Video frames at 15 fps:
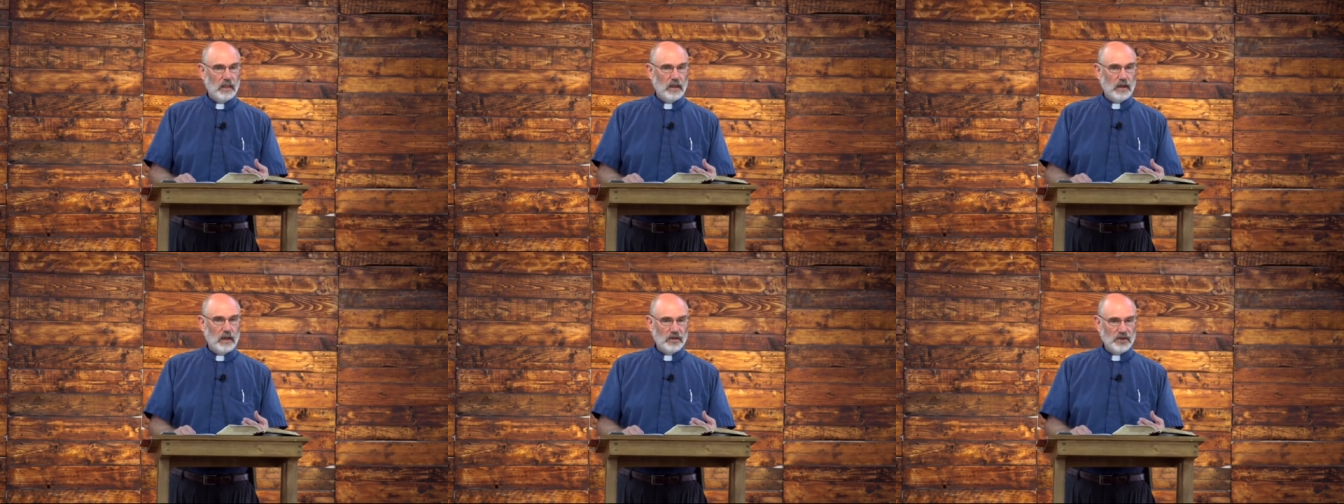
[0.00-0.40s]

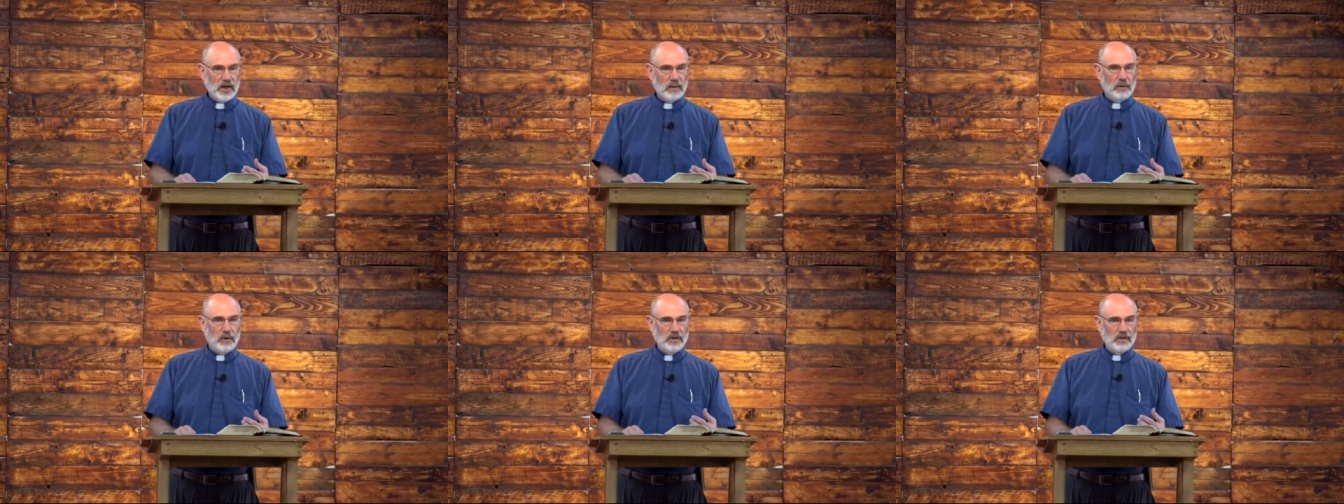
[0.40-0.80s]
And a
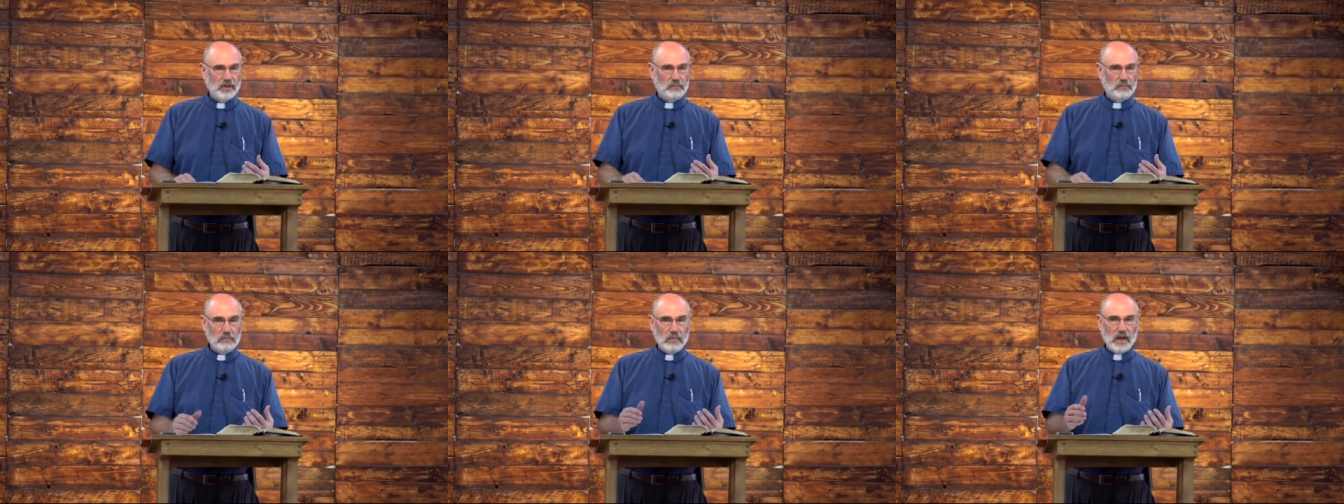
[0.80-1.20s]
shepherd is
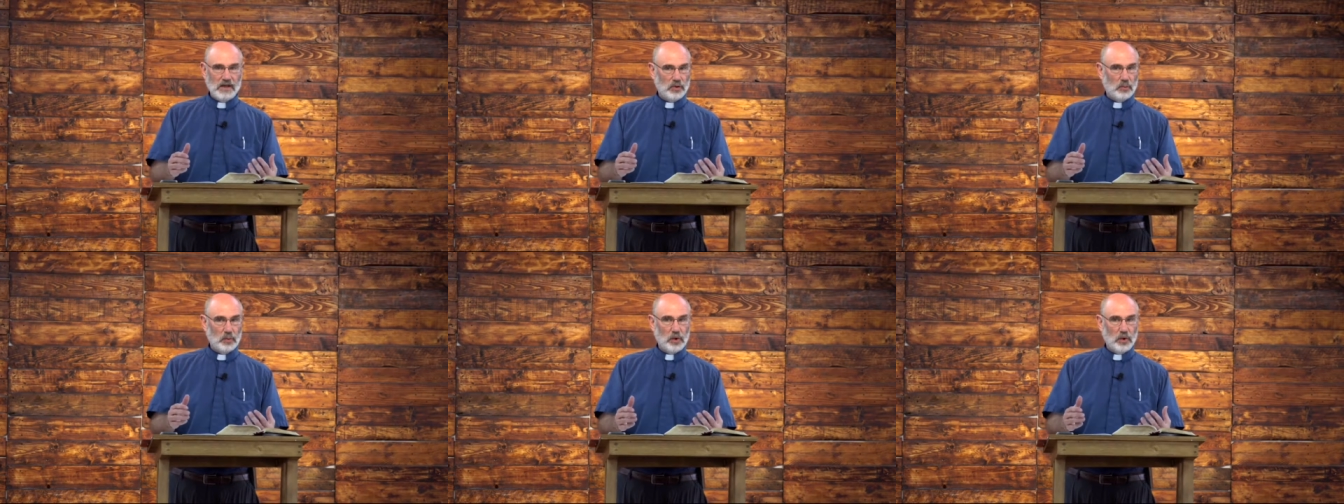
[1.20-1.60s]

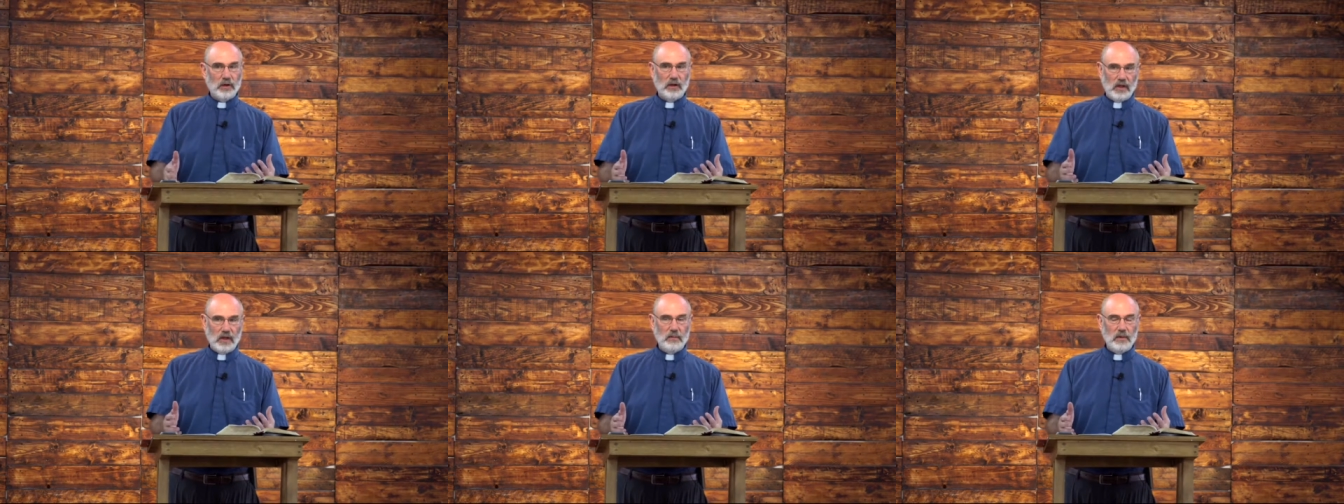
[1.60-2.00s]
a
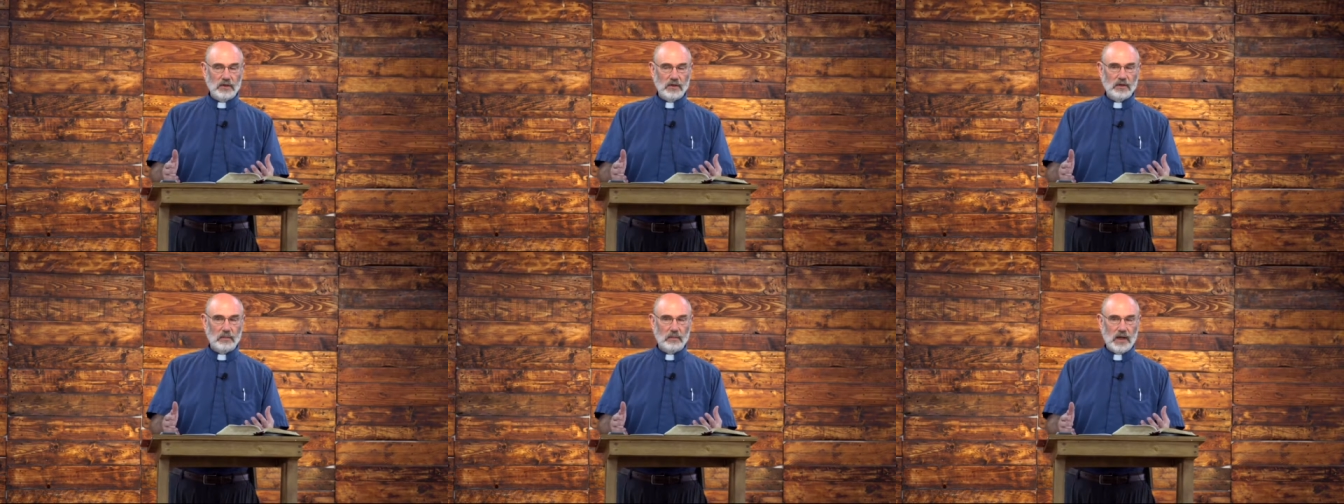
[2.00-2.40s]
royal image
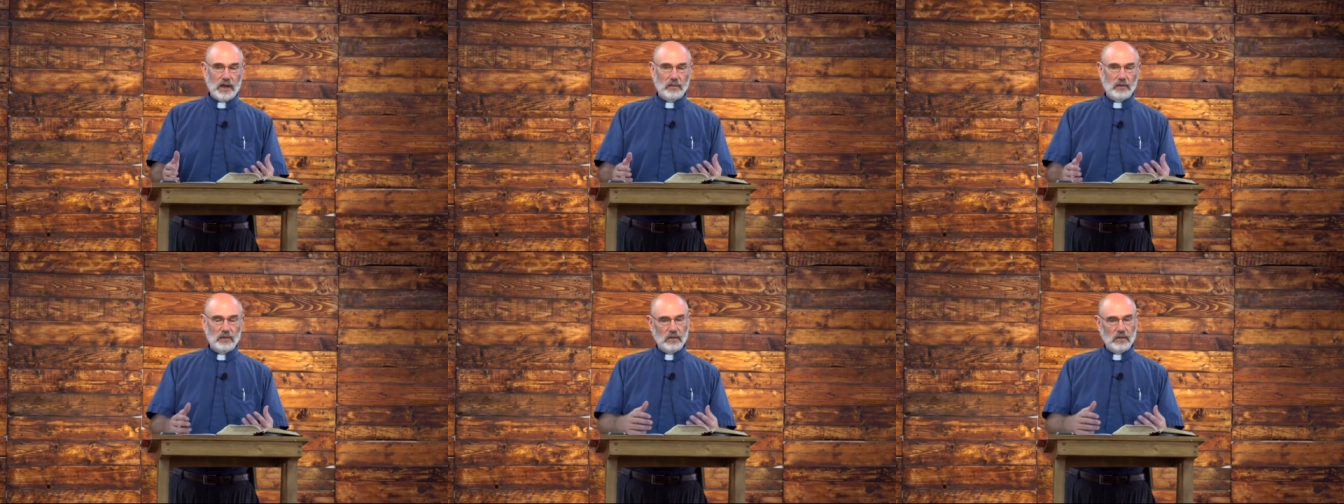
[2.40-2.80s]
in the
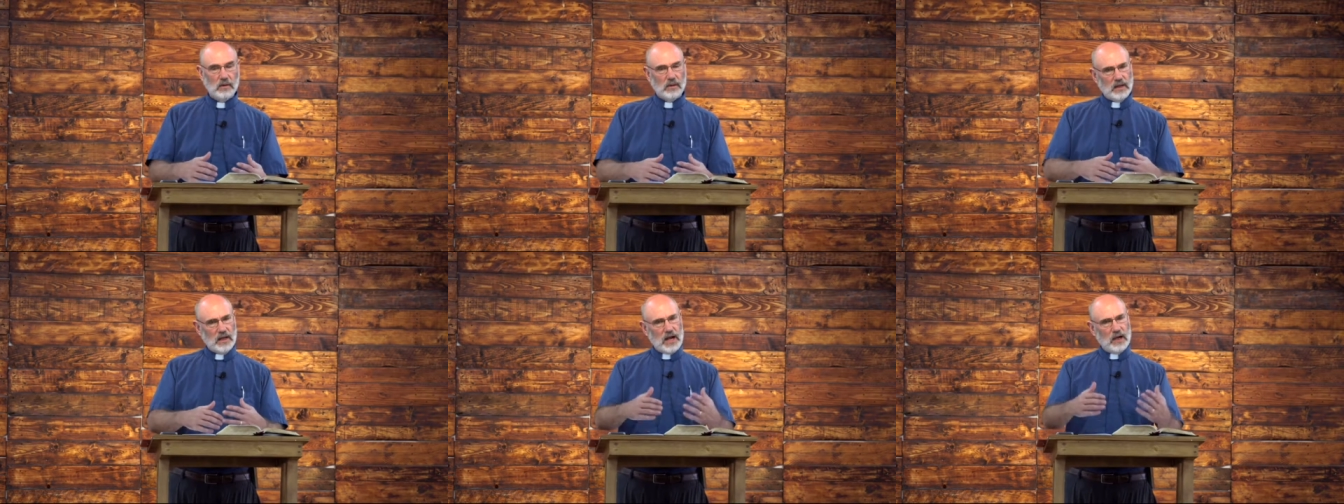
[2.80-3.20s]
Bible.
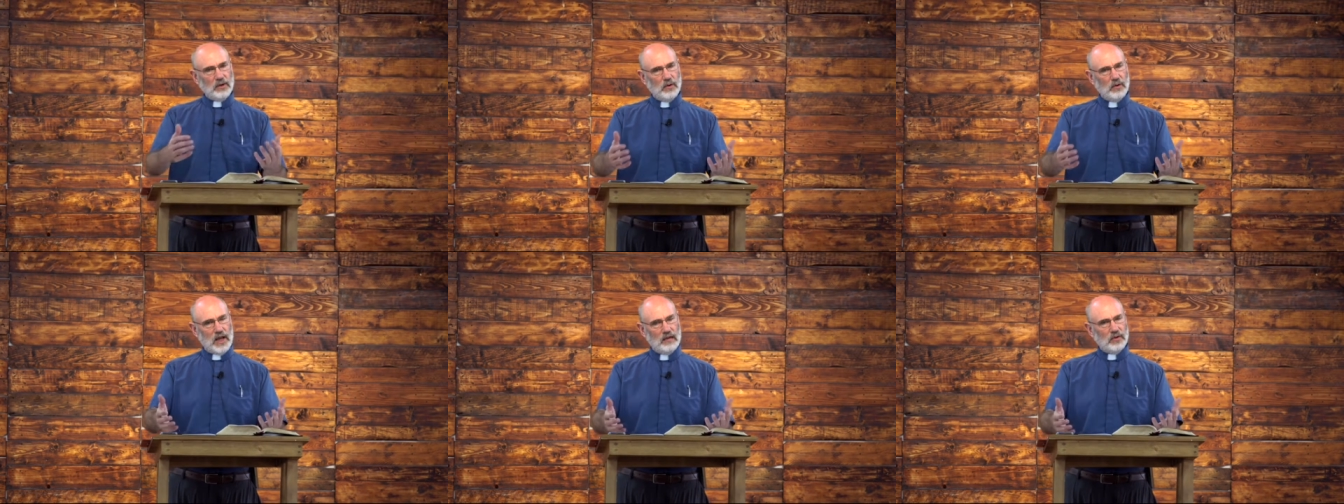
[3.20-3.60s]
Now
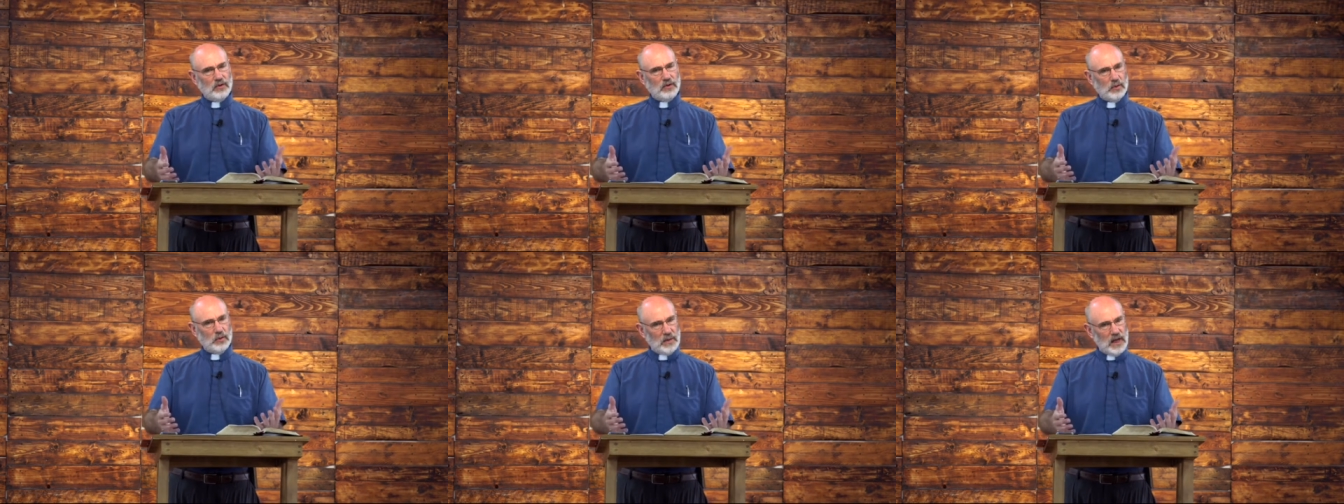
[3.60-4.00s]
you have a
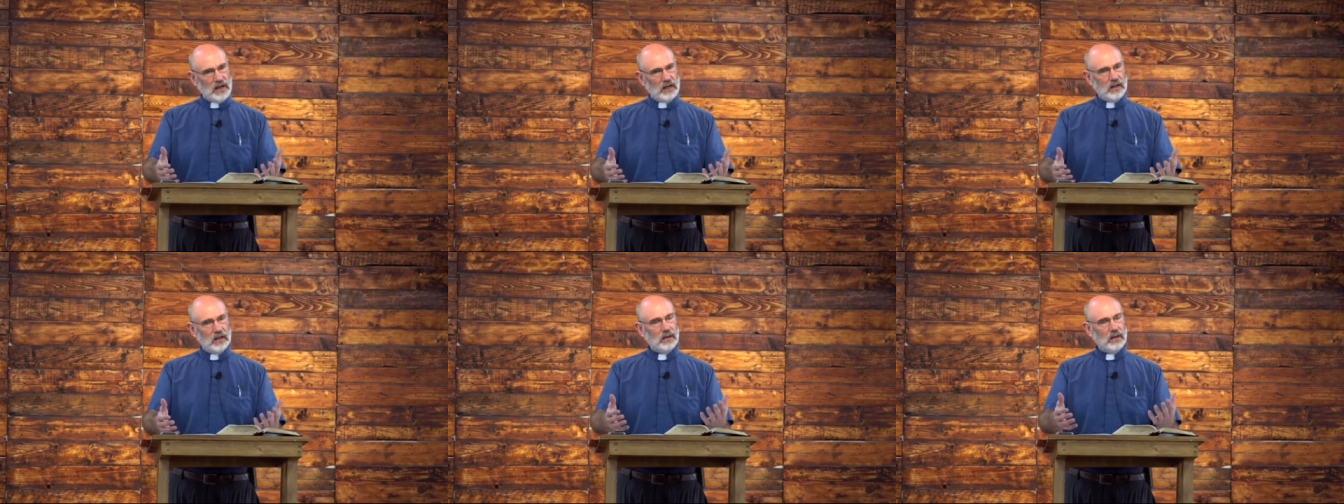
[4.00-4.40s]

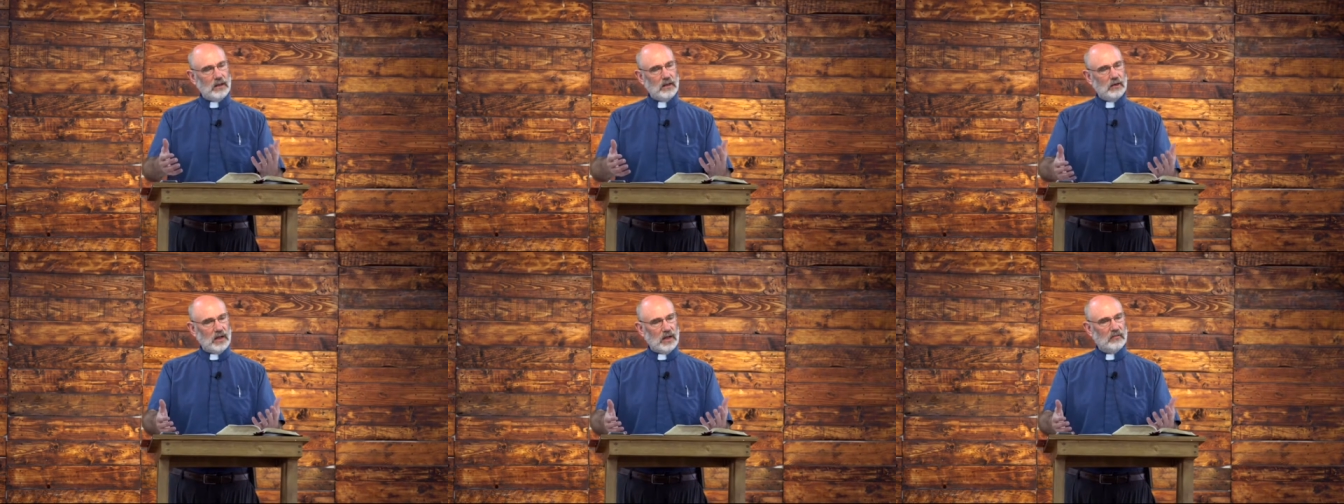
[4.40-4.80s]
domain that
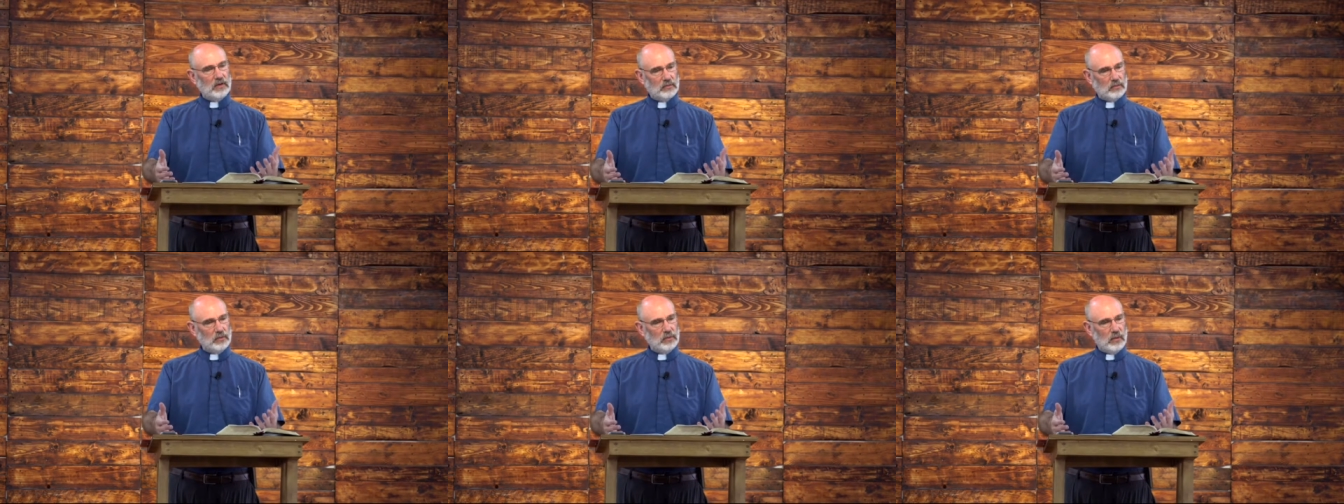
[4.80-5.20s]
you're given to
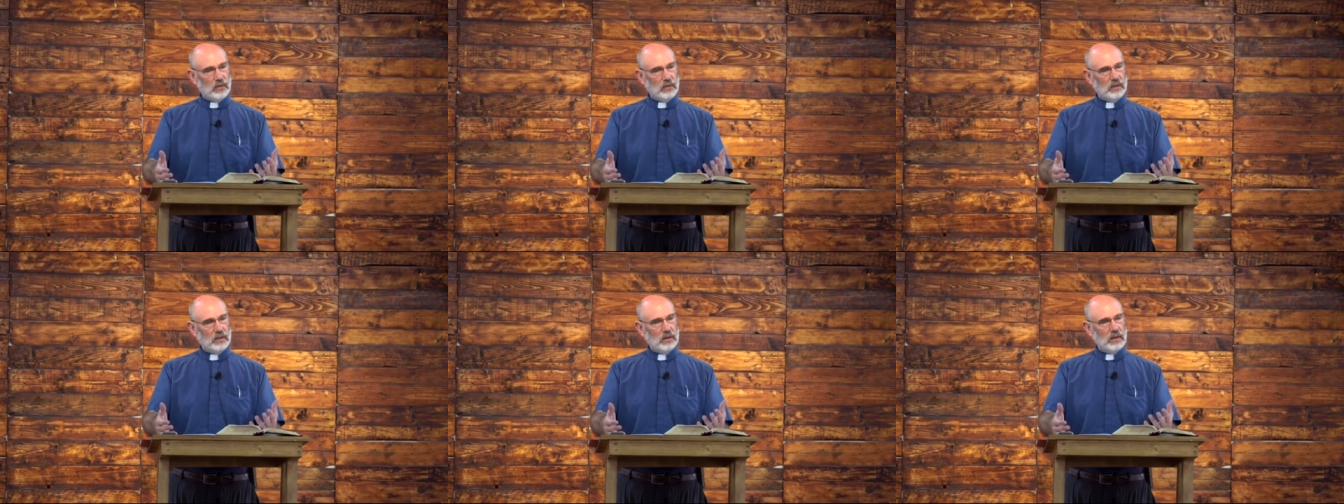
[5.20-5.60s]
rule.